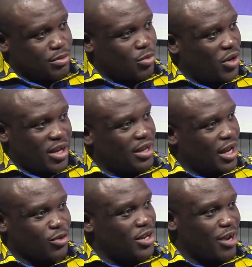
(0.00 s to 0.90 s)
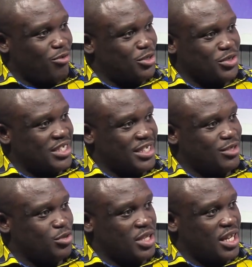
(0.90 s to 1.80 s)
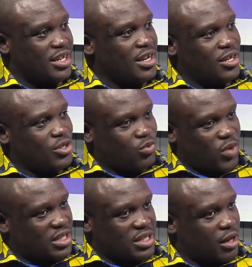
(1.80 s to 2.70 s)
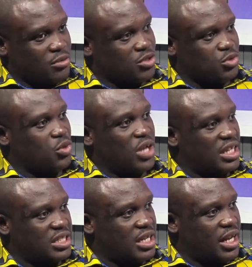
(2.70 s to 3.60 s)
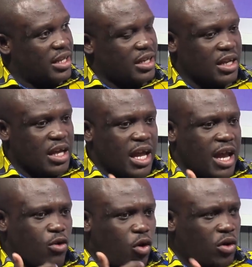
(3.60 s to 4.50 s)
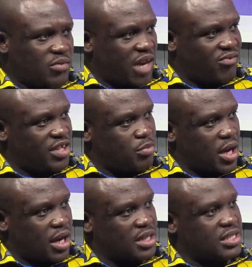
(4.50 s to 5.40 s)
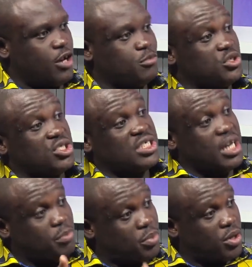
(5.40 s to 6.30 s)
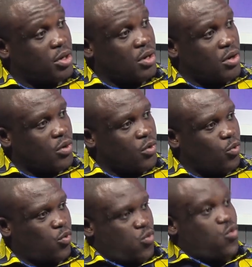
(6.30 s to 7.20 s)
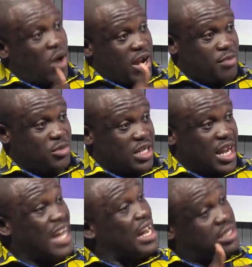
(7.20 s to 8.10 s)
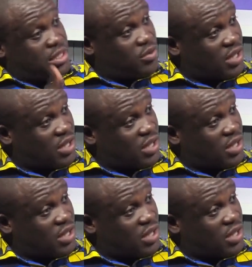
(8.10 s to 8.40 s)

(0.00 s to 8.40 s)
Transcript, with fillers: boy, I don't like what you did today. You went down this road, I didn't like it. And all of that feedback has helped to shape who I am today. And I still